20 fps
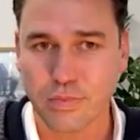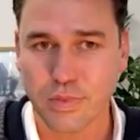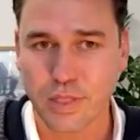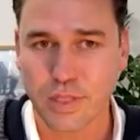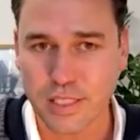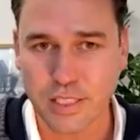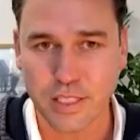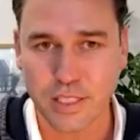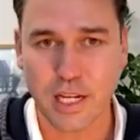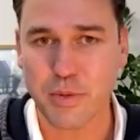
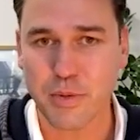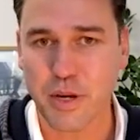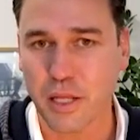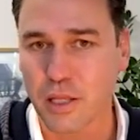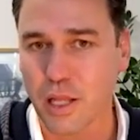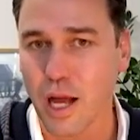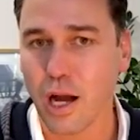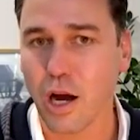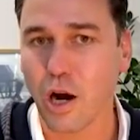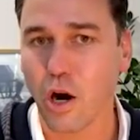is going to be a
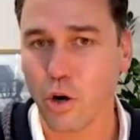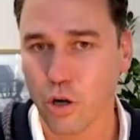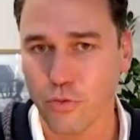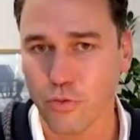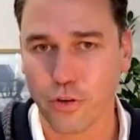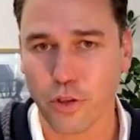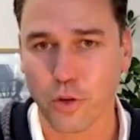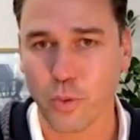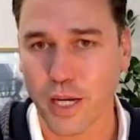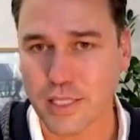lot harder
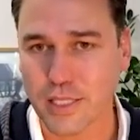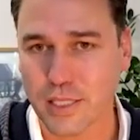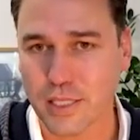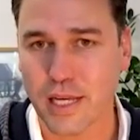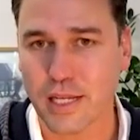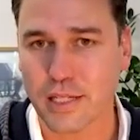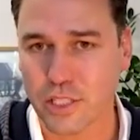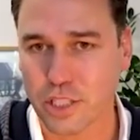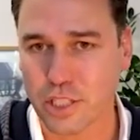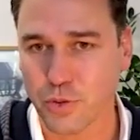for the rest of the
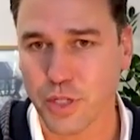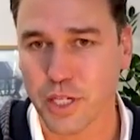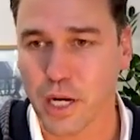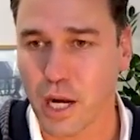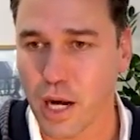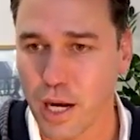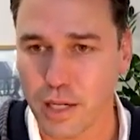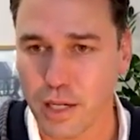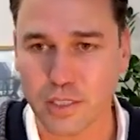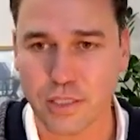industry in
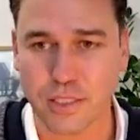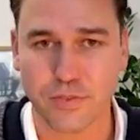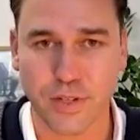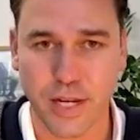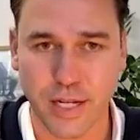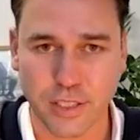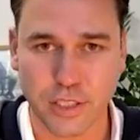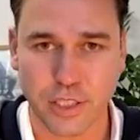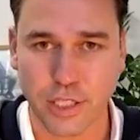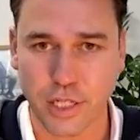August of
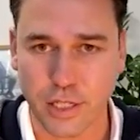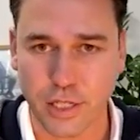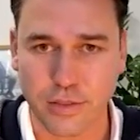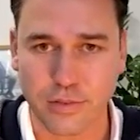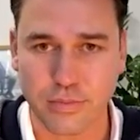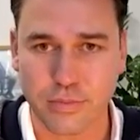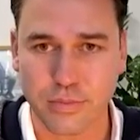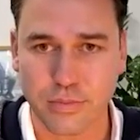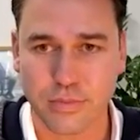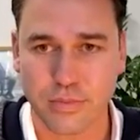next year.
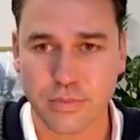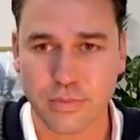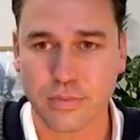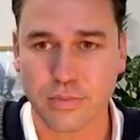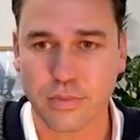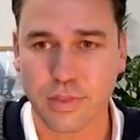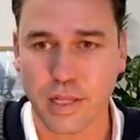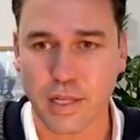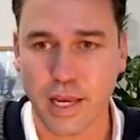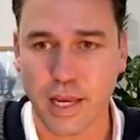
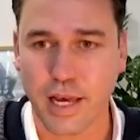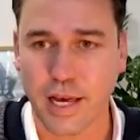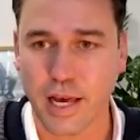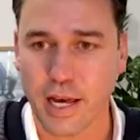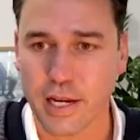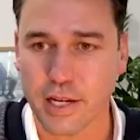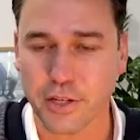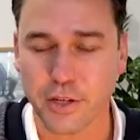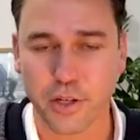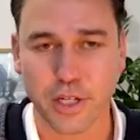
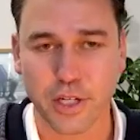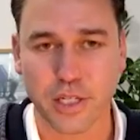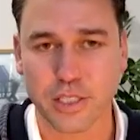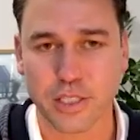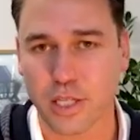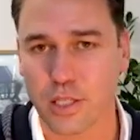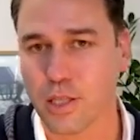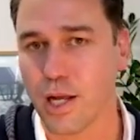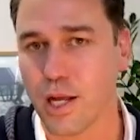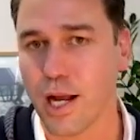And you're going to
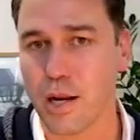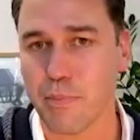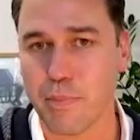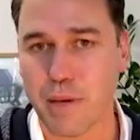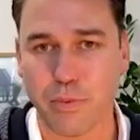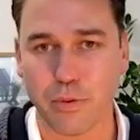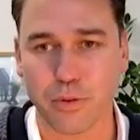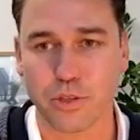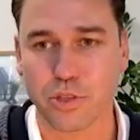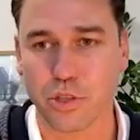see a lot of
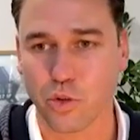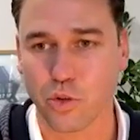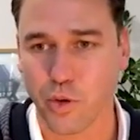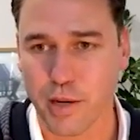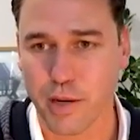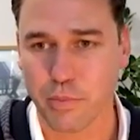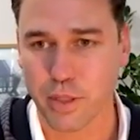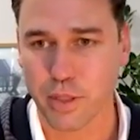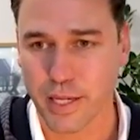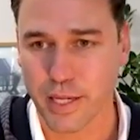people
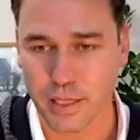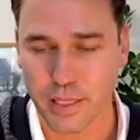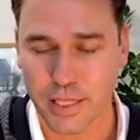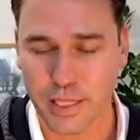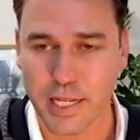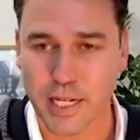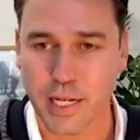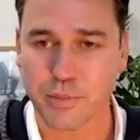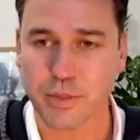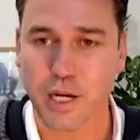scrambling
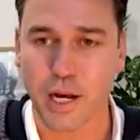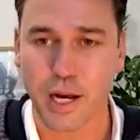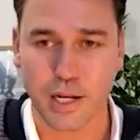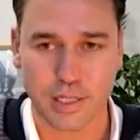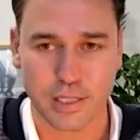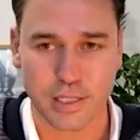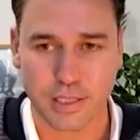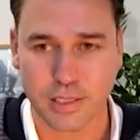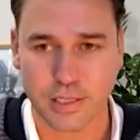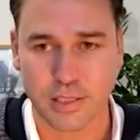leading up to
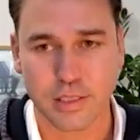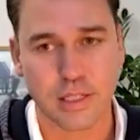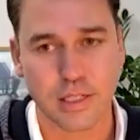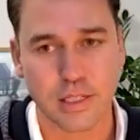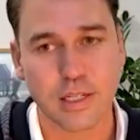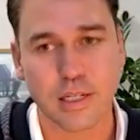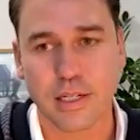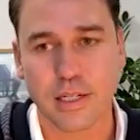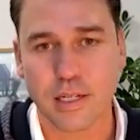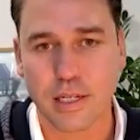August.
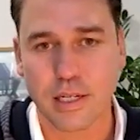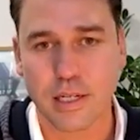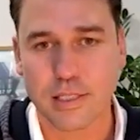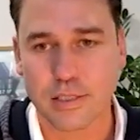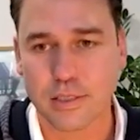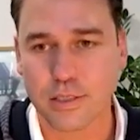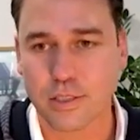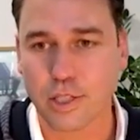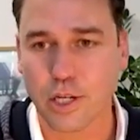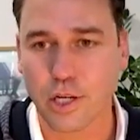
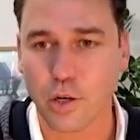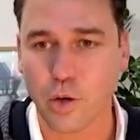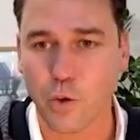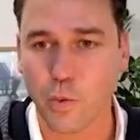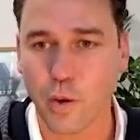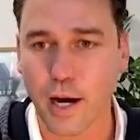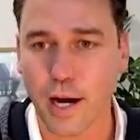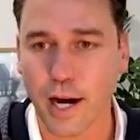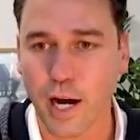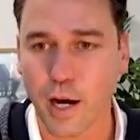
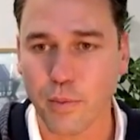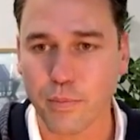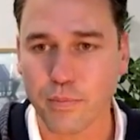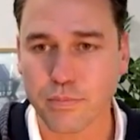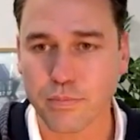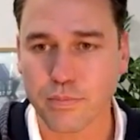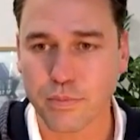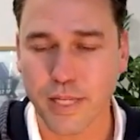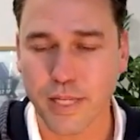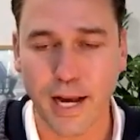So
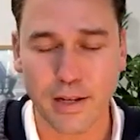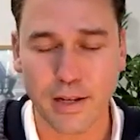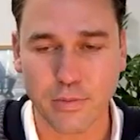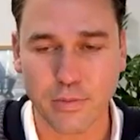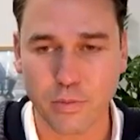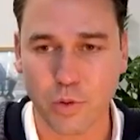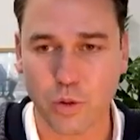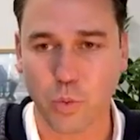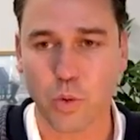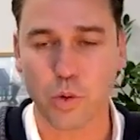
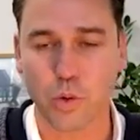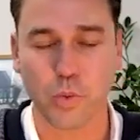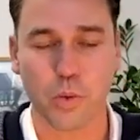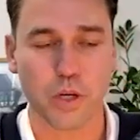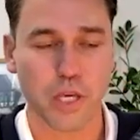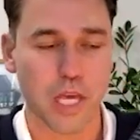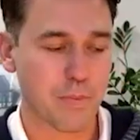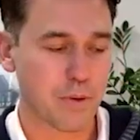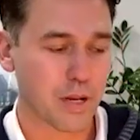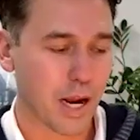we'll
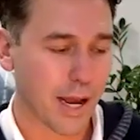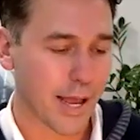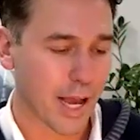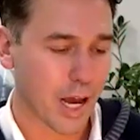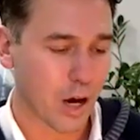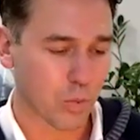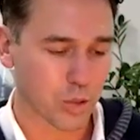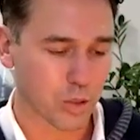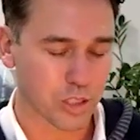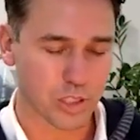keep an eye
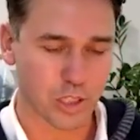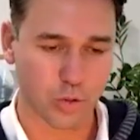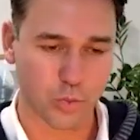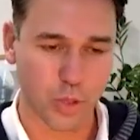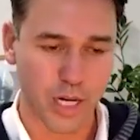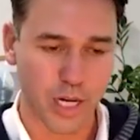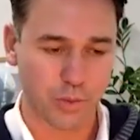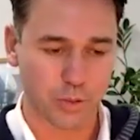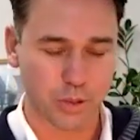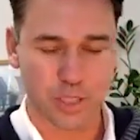out. We're still
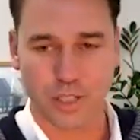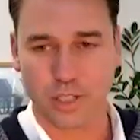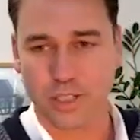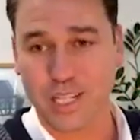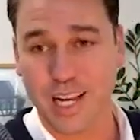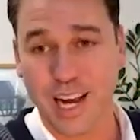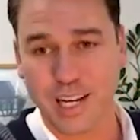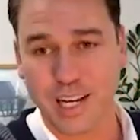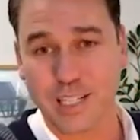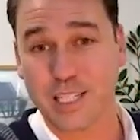reading. We're still
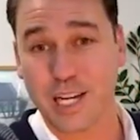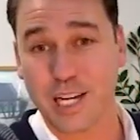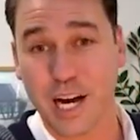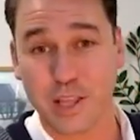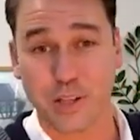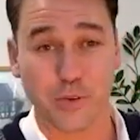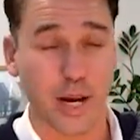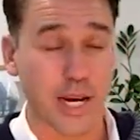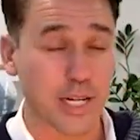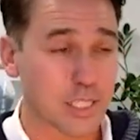talking to
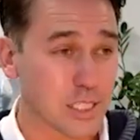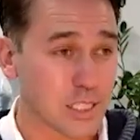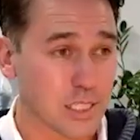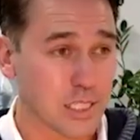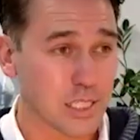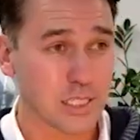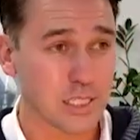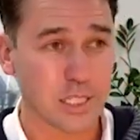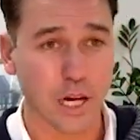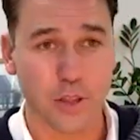other
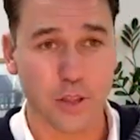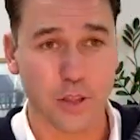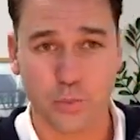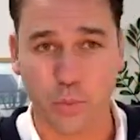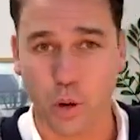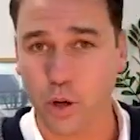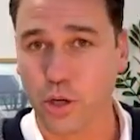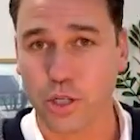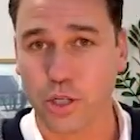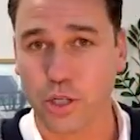agencies, other
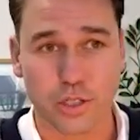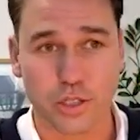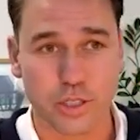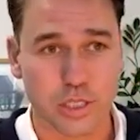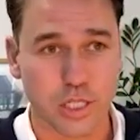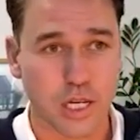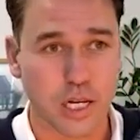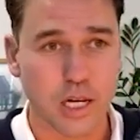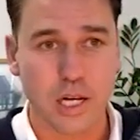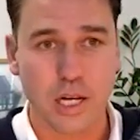
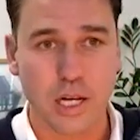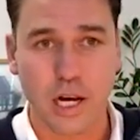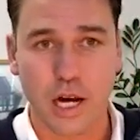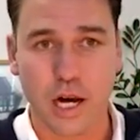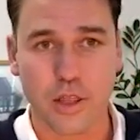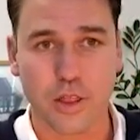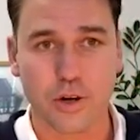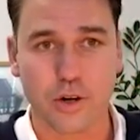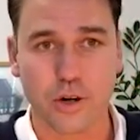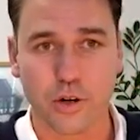marketers,
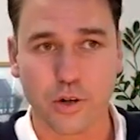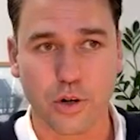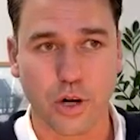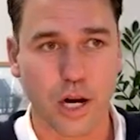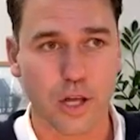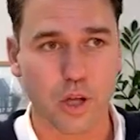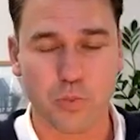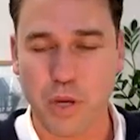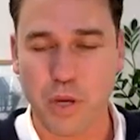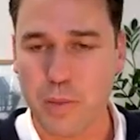
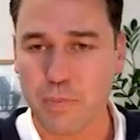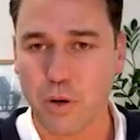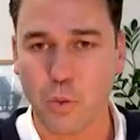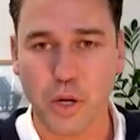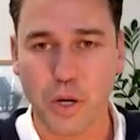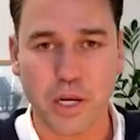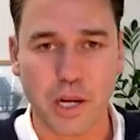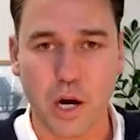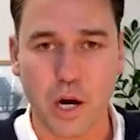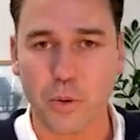other people
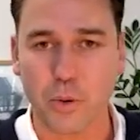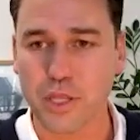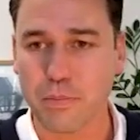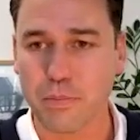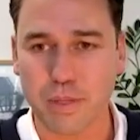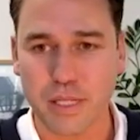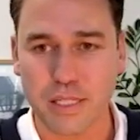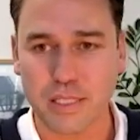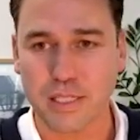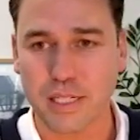we know in the
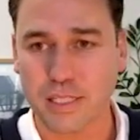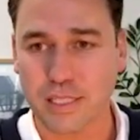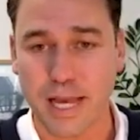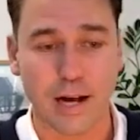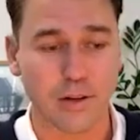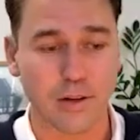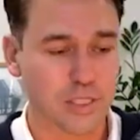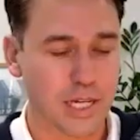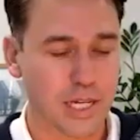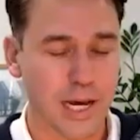business
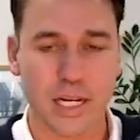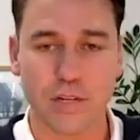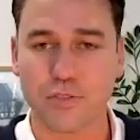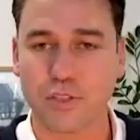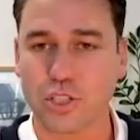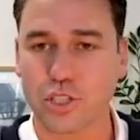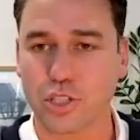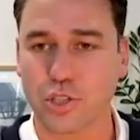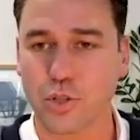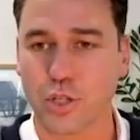outside of
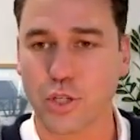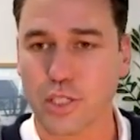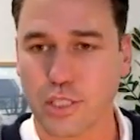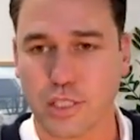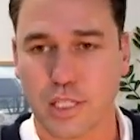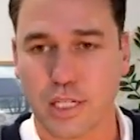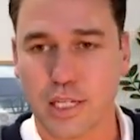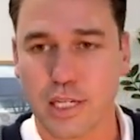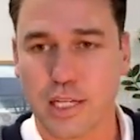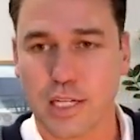
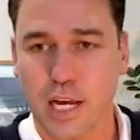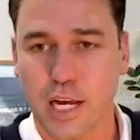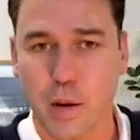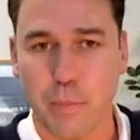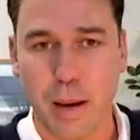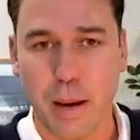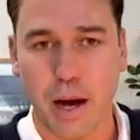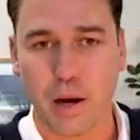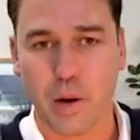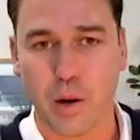insurance
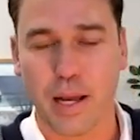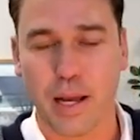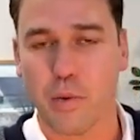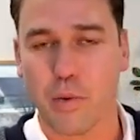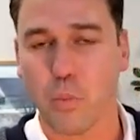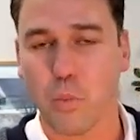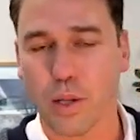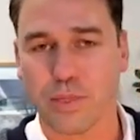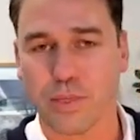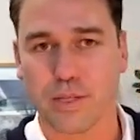about
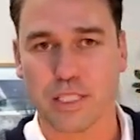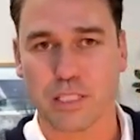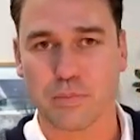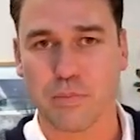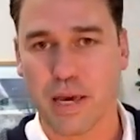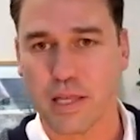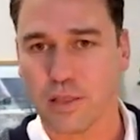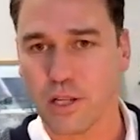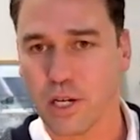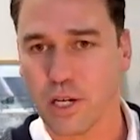what this
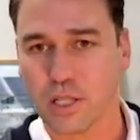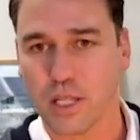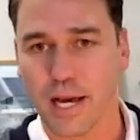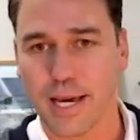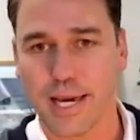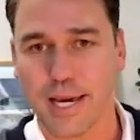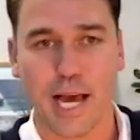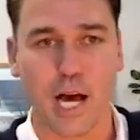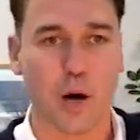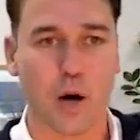may look
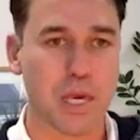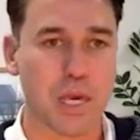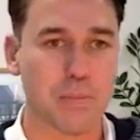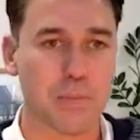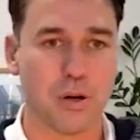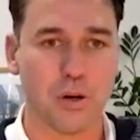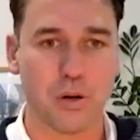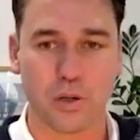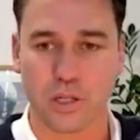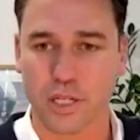like, how
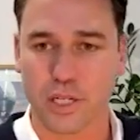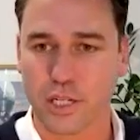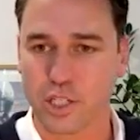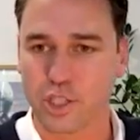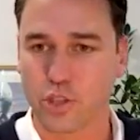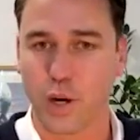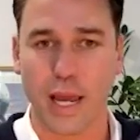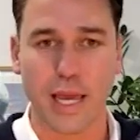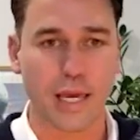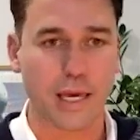people are going to
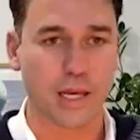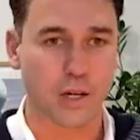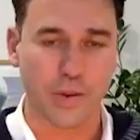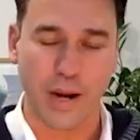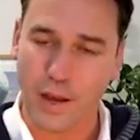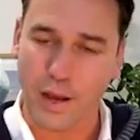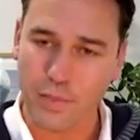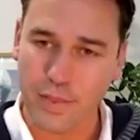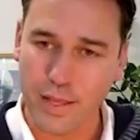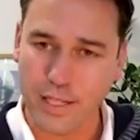try and get
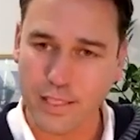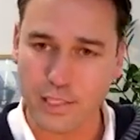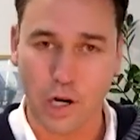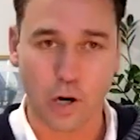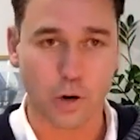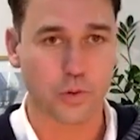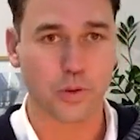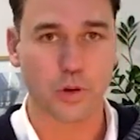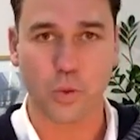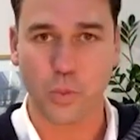around this.
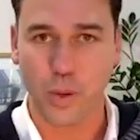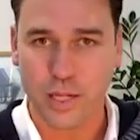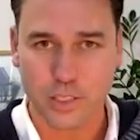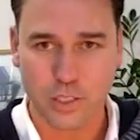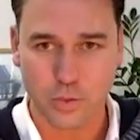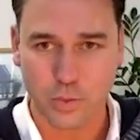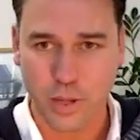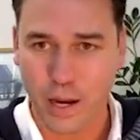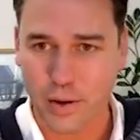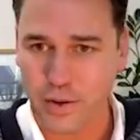Are there ways
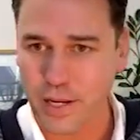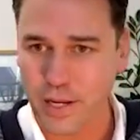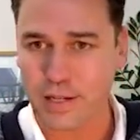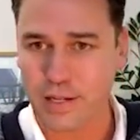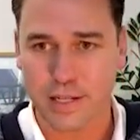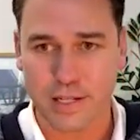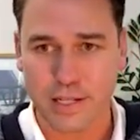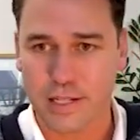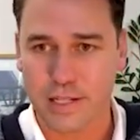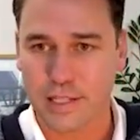around it?
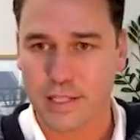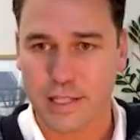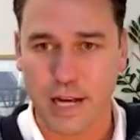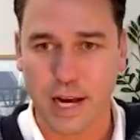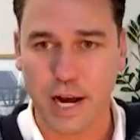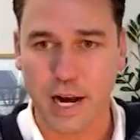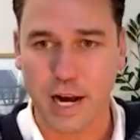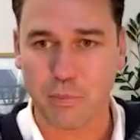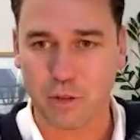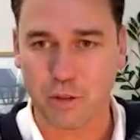
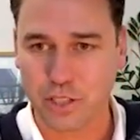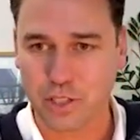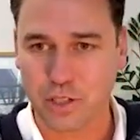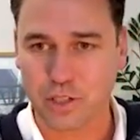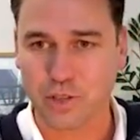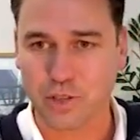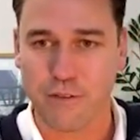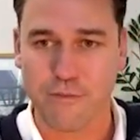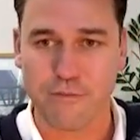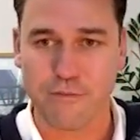We're still
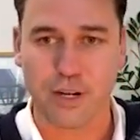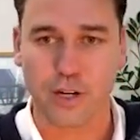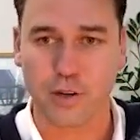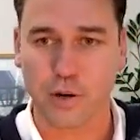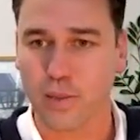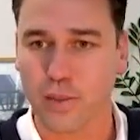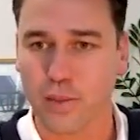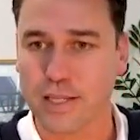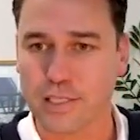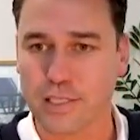trying to figure
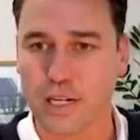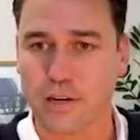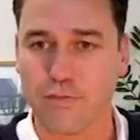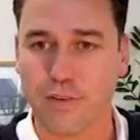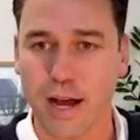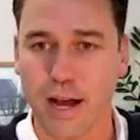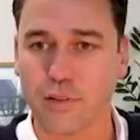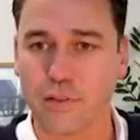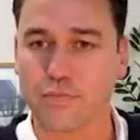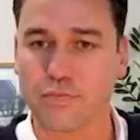all that stuff
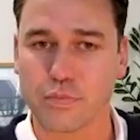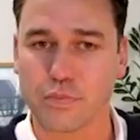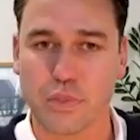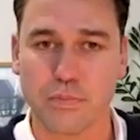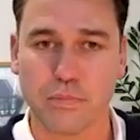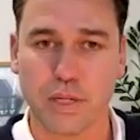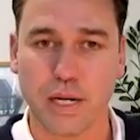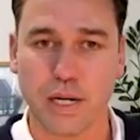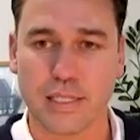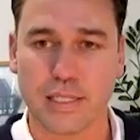out.
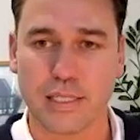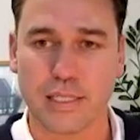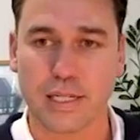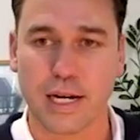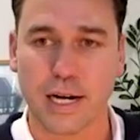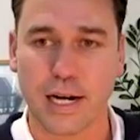But